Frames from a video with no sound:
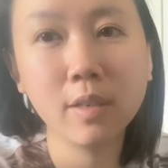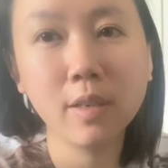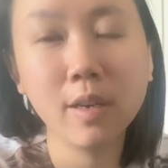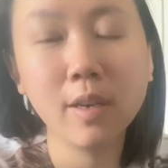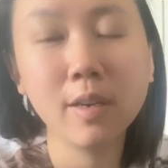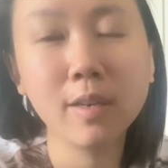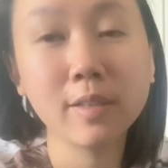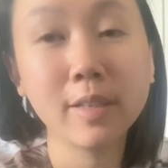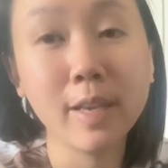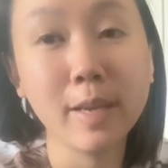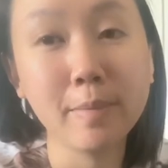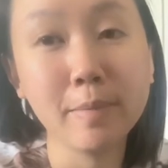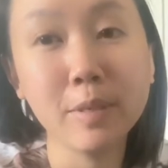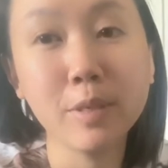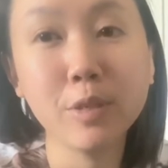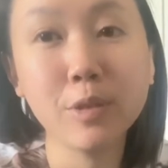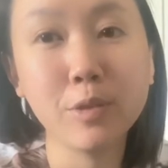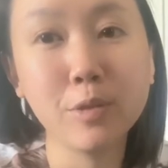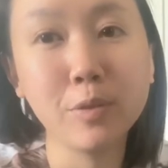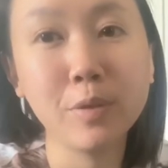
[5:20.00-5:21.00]
cabin
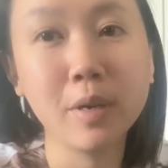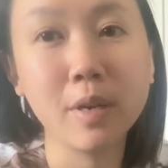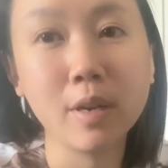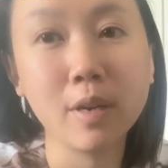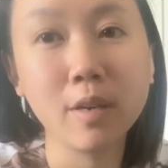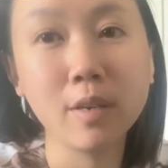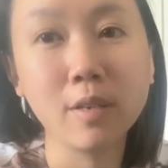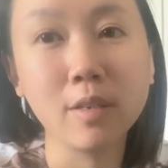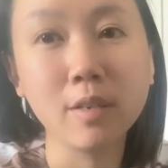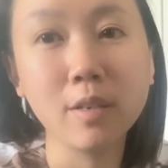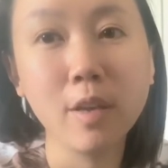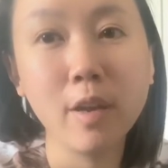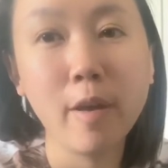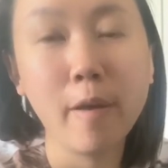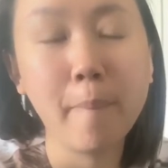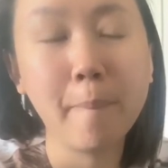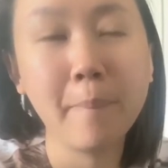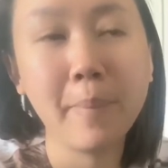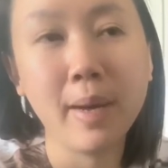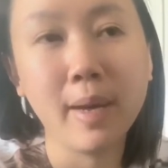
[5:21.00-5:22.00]
crew earn,
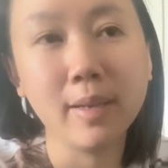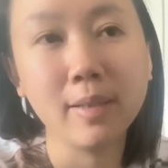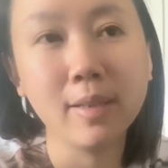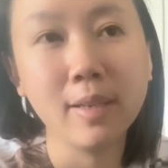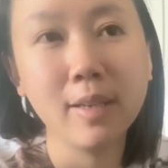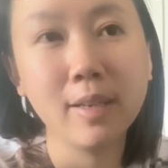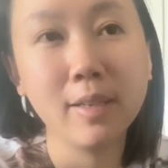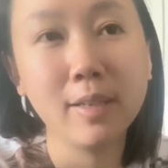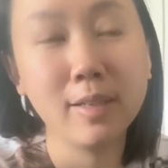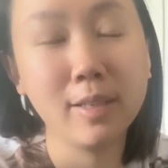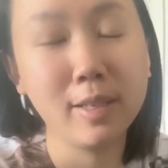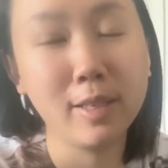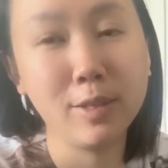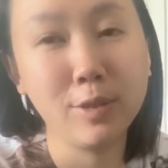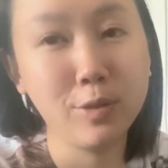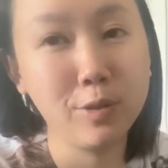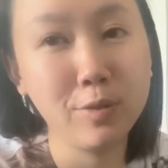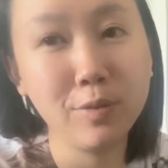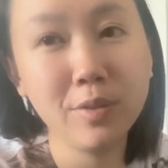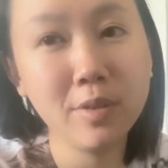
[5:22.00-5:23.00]
but they
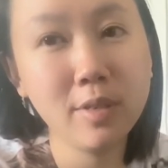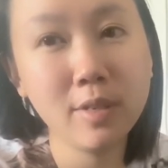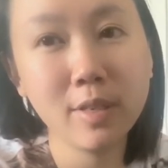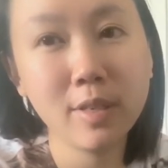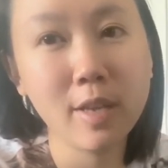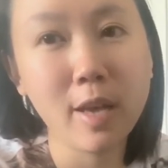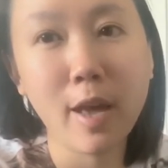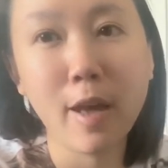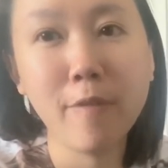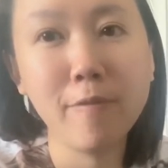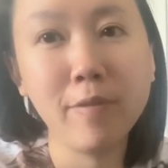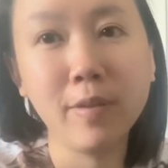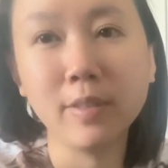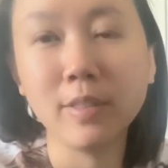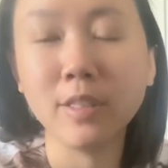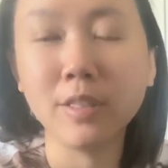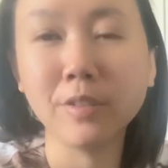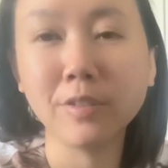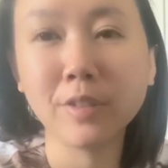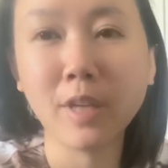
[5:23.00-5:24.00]
don't really care for
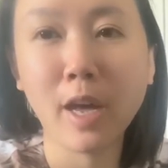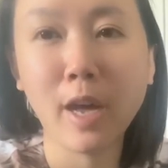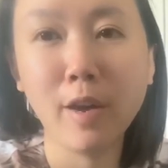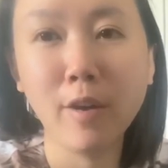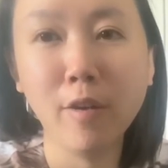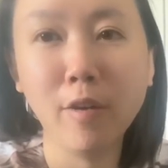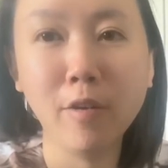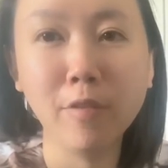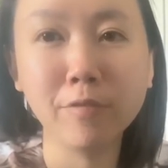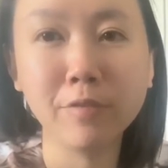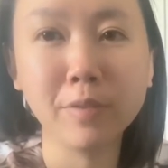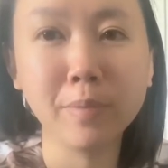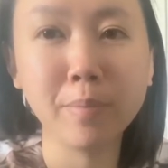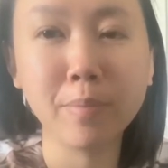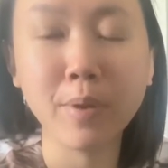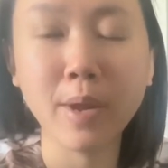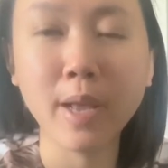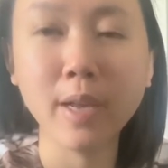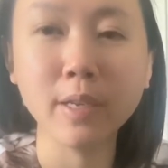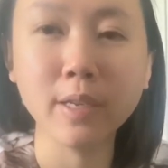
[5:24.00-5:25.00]
this kind of the
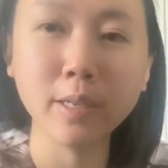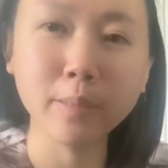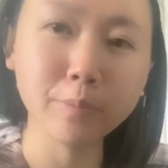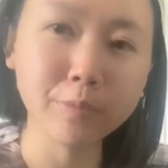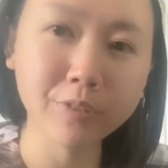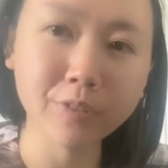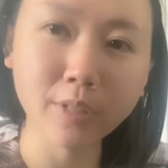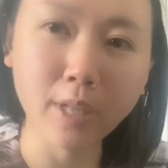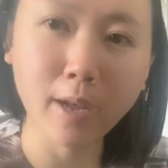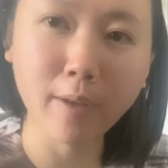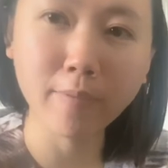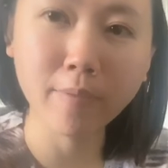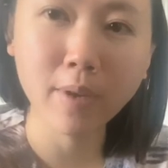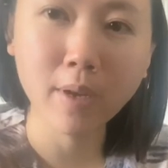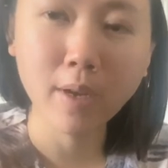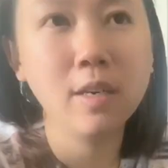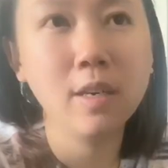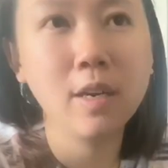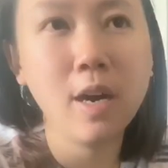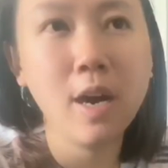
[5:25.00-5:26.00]
brand name stuff.
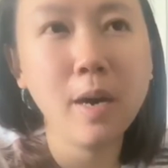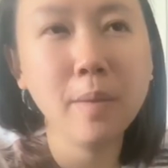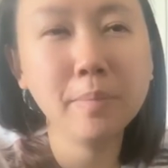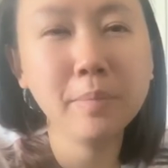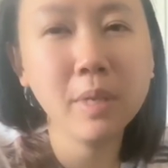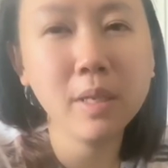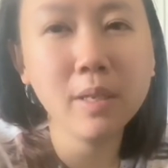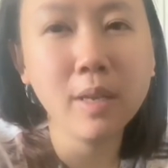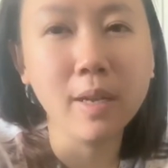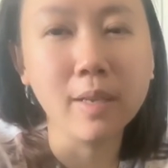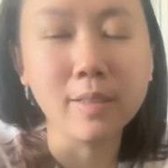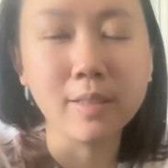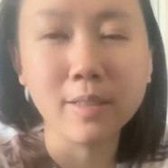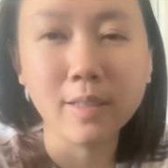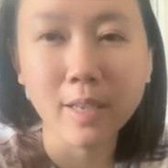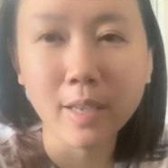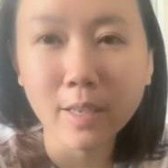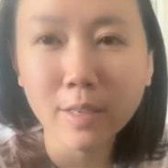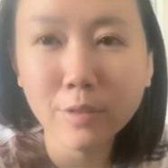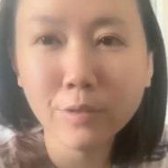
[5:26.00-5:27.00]
I'm not
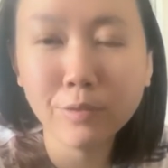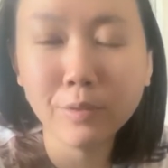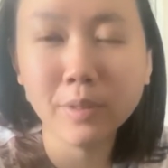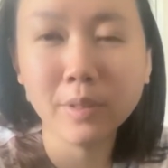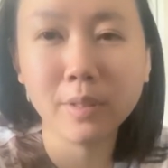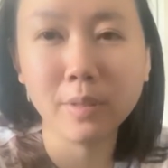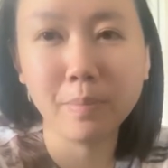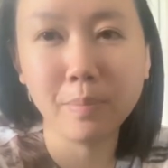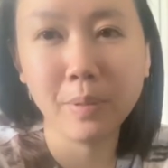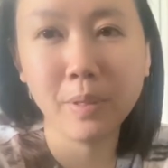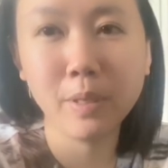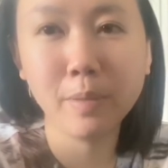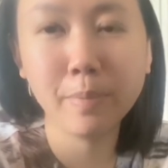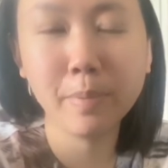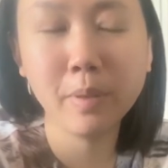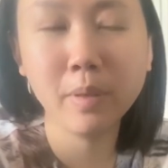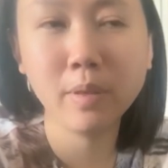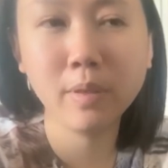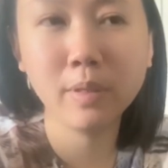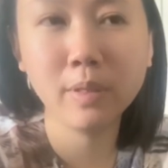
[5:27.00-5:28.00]
against with the
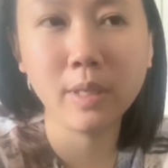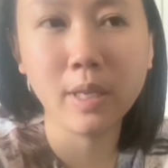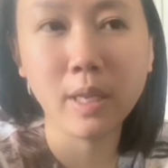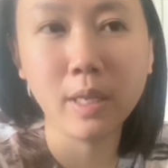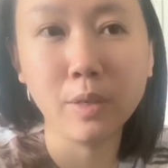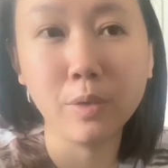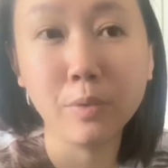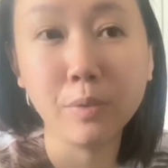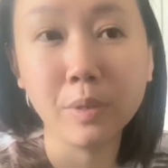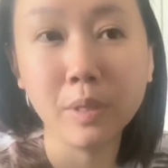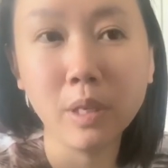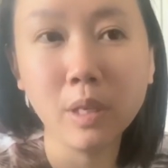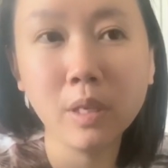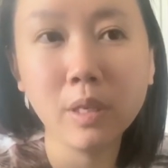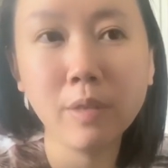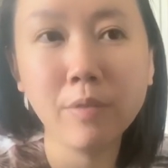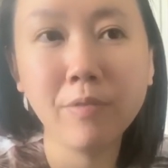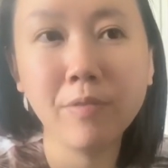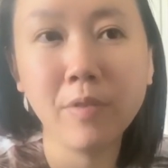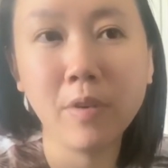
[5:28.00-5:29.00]
people that really
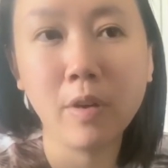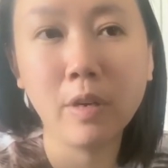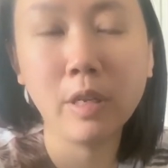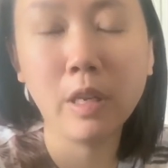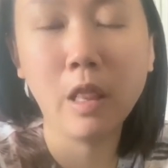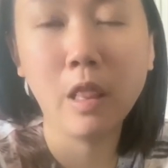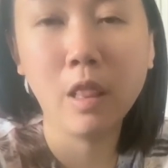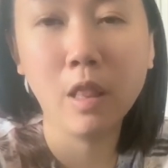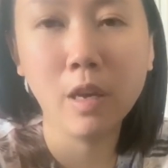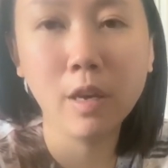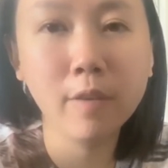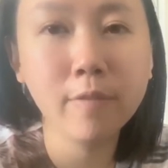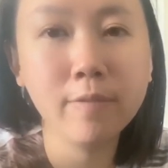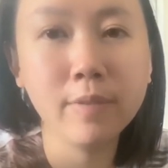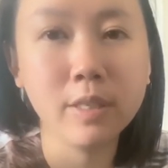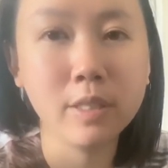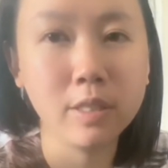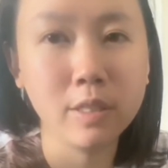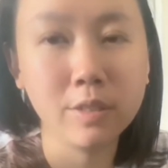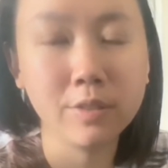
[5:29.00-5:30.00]
fall in love
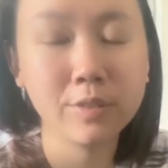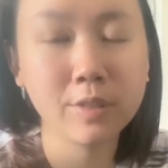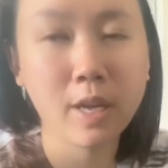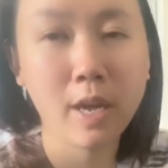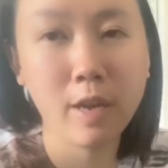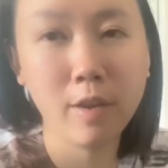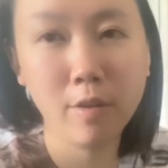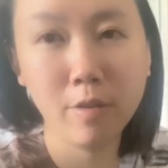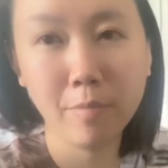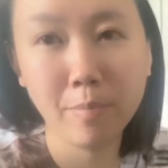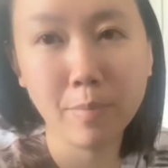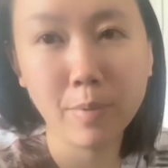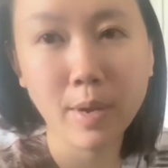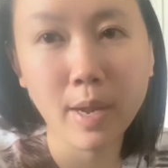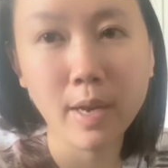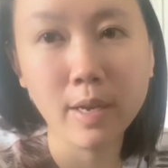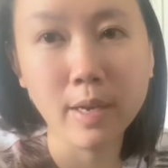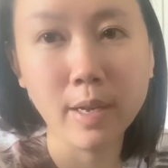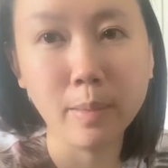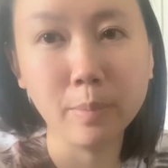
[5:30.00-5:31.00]
with this kind of
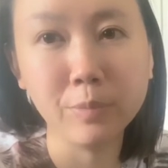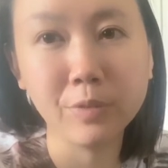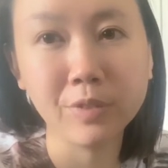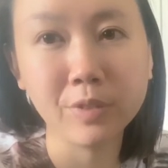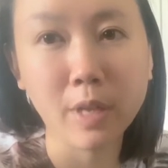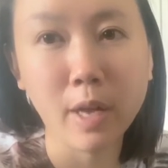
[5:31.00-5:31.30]
brand name stuff,